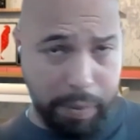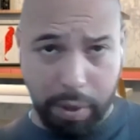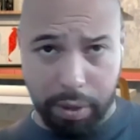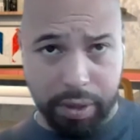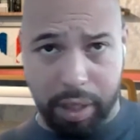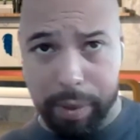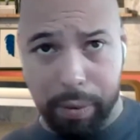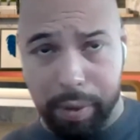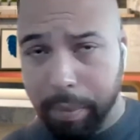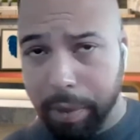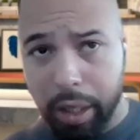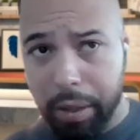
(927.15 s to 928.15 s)
constantly
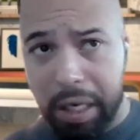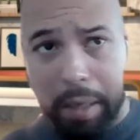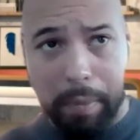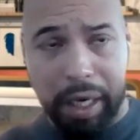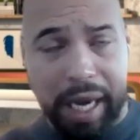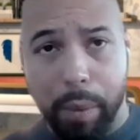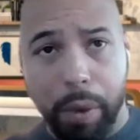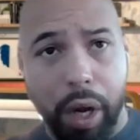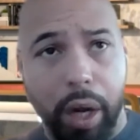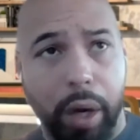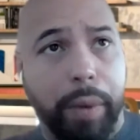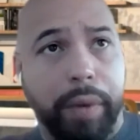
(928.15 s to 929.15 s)
building my
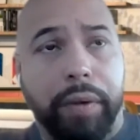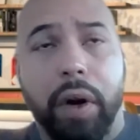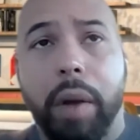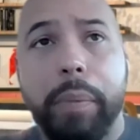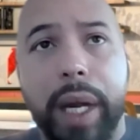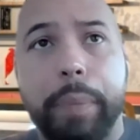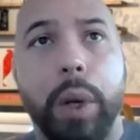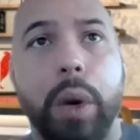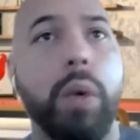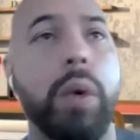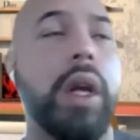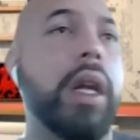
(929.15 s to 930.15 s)
network with the right
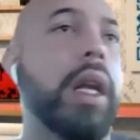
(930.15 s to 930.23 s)
people,